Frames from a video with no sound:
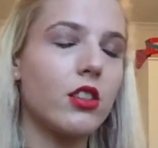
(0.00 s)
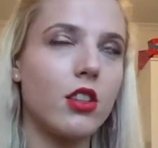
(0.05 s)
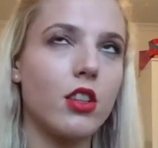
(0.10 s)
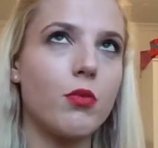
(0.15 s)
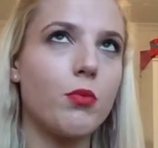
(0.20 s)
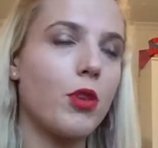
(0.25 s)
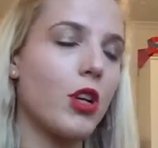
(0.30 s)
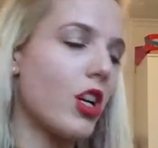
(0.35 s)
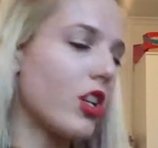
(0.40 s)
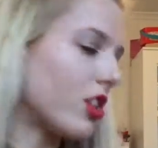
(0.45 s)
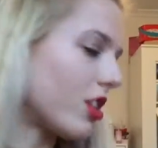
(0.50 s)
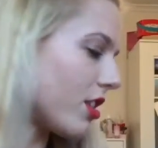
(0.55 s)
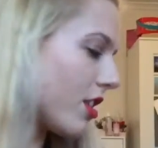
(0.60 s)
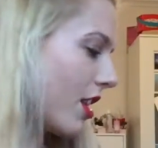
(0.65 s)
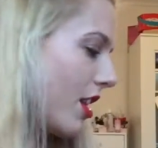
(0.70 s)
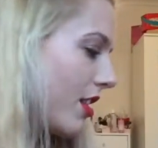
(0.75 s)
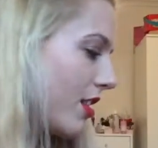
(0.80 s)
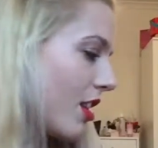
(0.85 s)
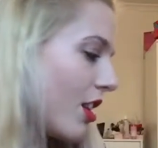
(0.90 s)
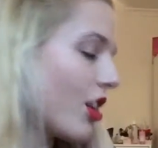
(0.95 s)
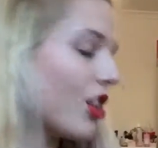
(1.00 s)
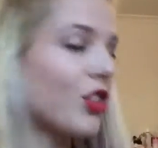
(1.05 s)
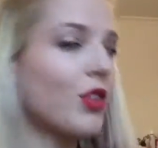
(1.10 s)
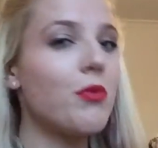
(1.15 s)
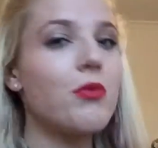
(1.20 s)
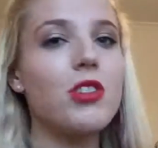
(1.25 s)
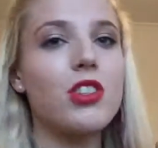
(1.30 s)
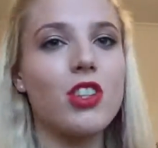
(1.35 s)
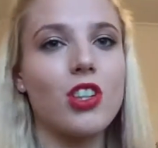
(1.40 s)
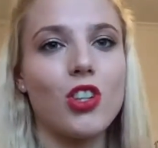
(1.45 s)
good purchases. So
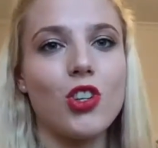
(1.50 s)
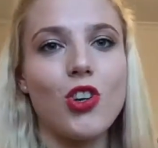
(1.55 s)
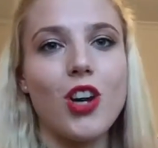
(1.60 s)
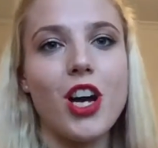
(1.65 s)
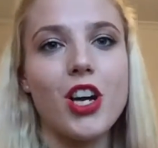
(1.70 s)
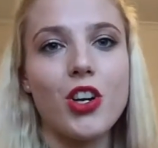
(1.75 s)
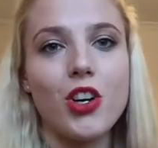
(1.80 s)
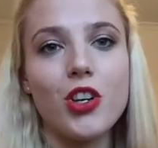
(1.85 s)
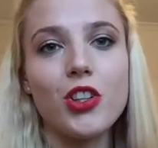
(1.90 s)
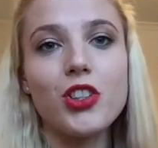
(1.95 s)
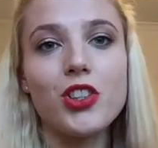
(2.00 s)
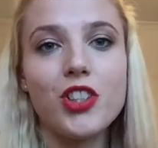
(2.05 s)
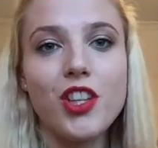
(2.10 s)
I'm just going to crack on.